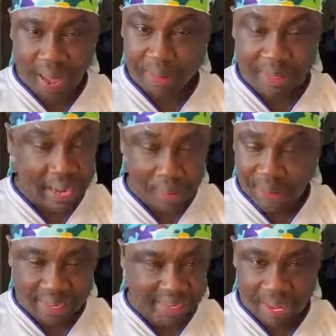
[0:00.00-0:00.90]
me
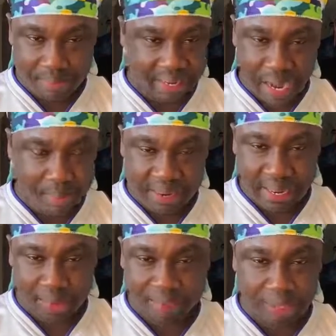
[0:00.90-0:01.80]
number dia me
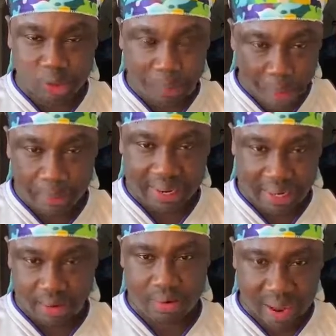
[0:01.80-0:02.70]
fan to
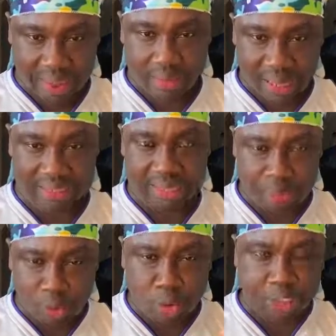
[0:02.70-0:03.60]
public why? But se
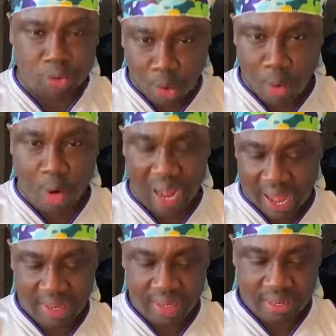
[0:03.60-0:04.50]
me no din komo
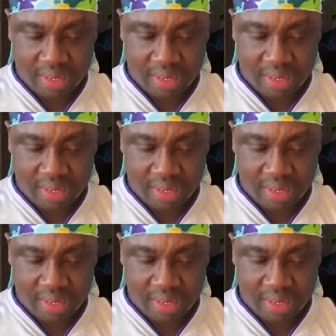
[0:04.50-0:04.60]
ha.